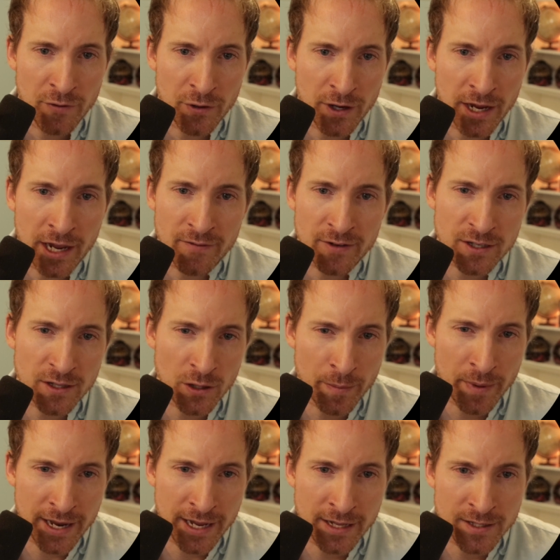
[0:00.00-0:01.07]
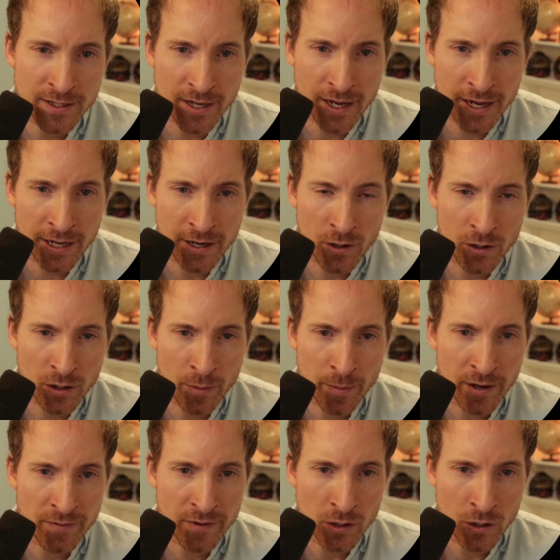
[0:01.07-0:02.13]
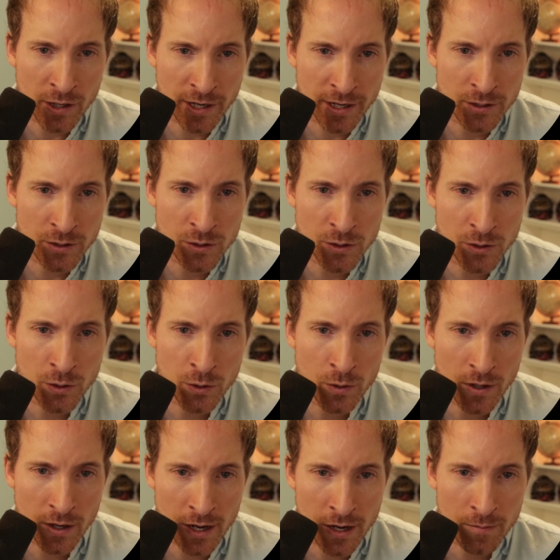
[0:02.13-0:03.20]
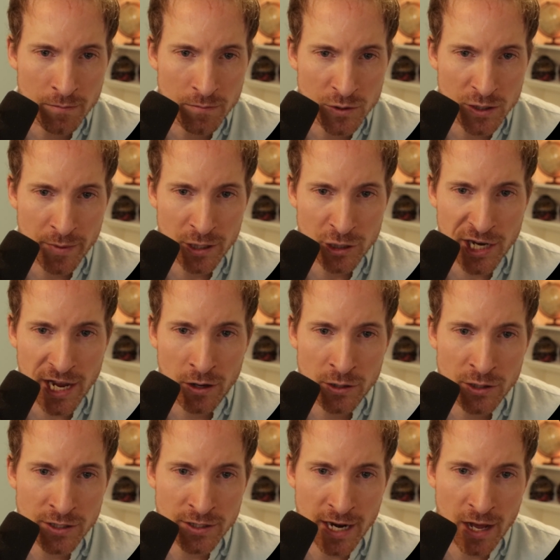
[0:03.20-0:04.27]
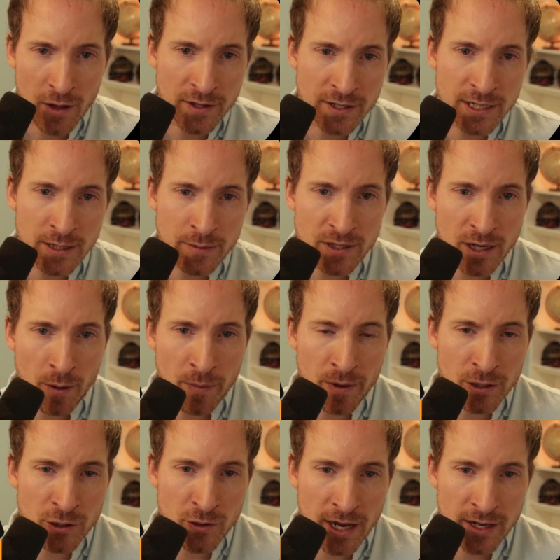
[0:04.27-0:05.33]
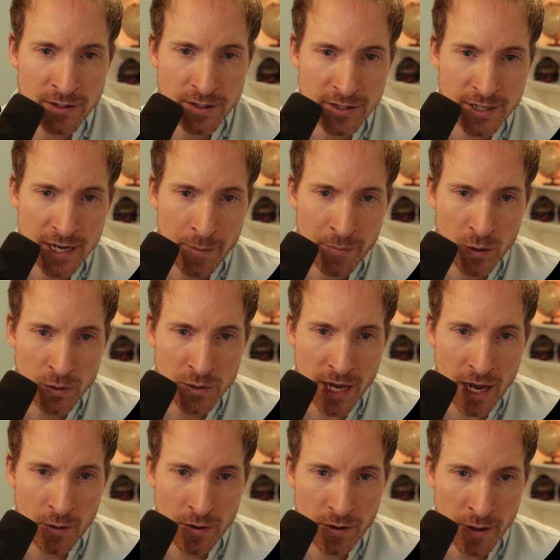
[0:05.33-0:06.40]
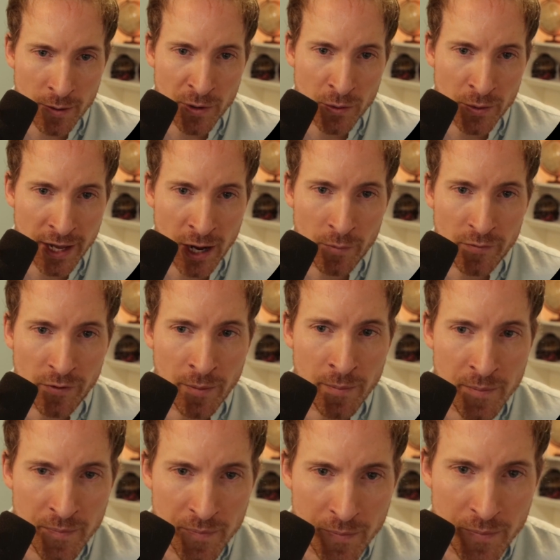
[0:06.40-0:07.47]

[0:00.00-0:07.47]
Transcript: if you could give us a little bit of insight or a little bit of a look into some of the challenges and how the team's helping address and stomp those out, that'd be really helpful.